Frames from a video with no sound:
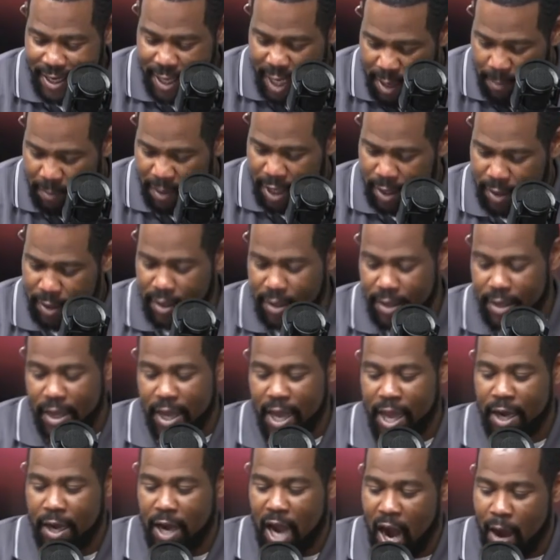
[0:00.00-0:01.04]
Dimon
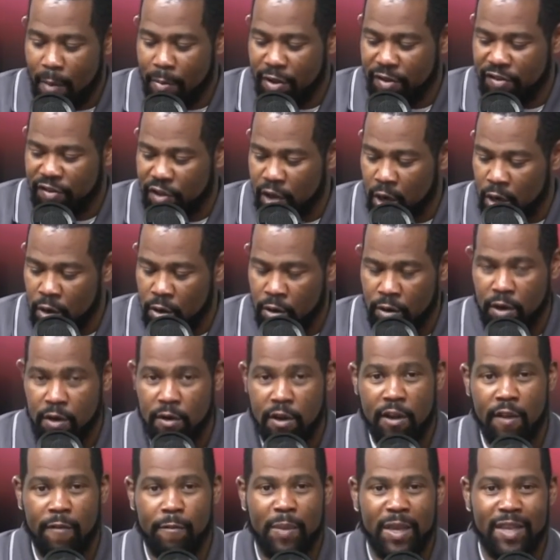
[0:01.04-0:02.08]
and Aubrey Stone
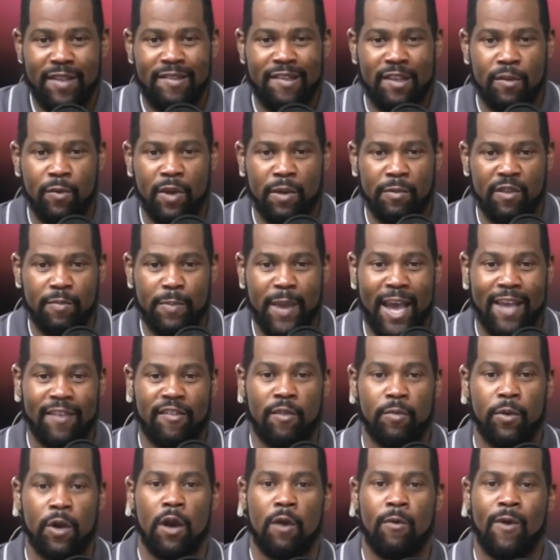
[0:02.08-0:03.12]
of BC women's
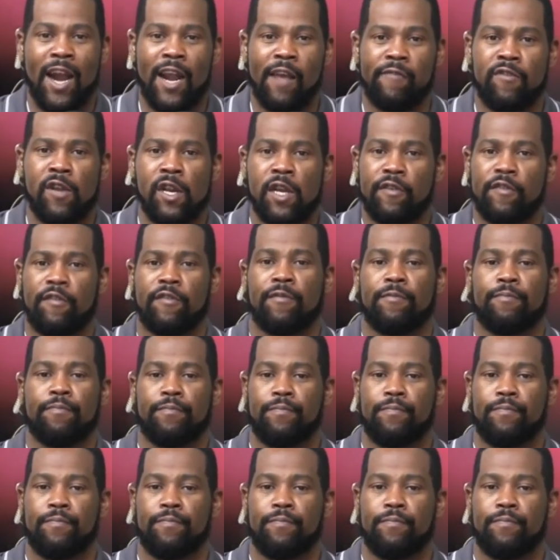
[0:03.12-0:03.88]
basketball. Right after this.